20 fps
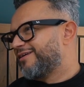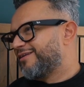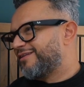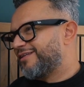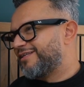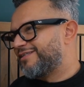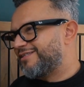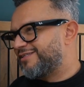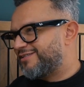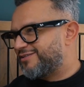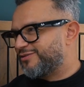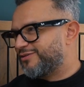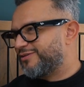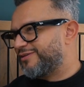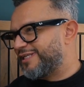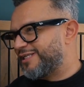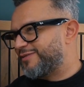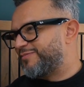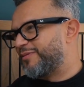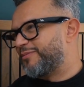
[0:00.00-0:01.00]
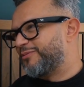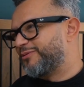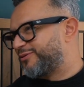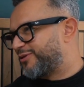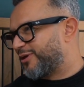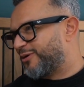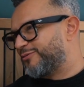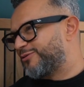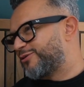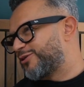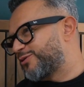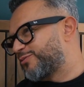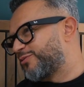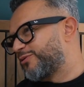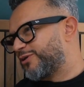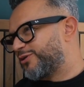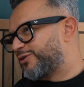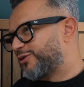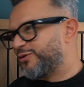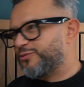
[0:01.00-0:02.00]
These people don't just
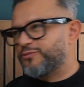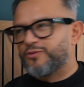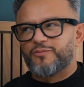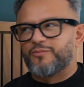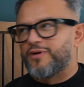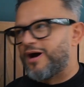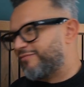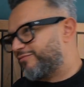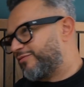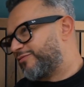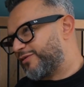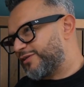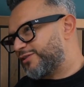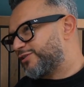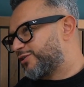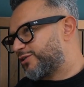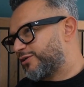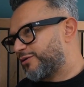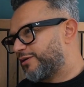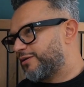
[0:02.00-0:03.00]
want to do what my other friends are doing.